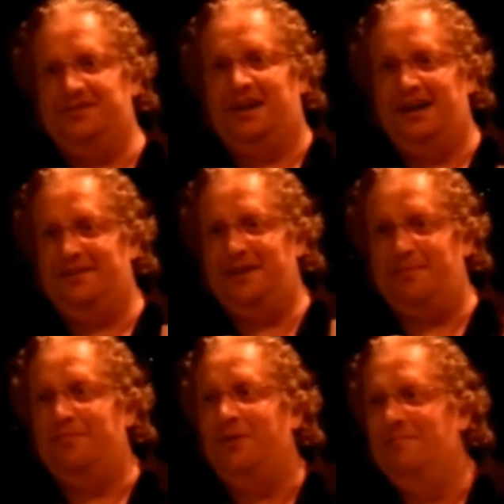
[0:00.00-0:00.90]
line of
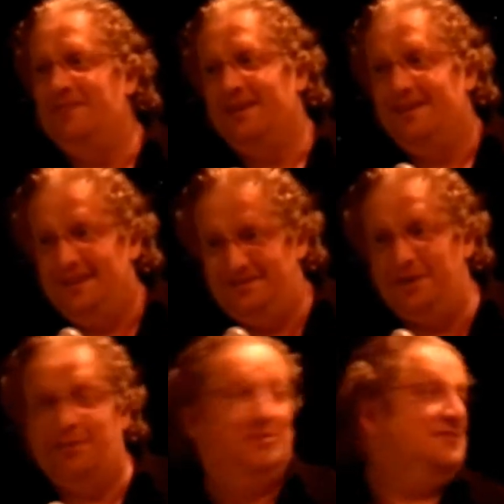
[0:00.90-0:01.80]
the poem.
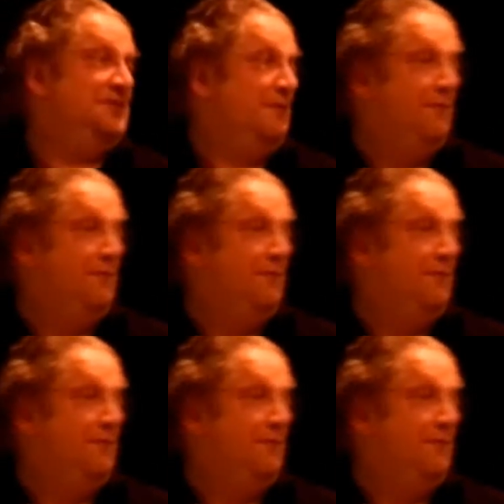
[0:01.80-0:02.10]
Someone who's a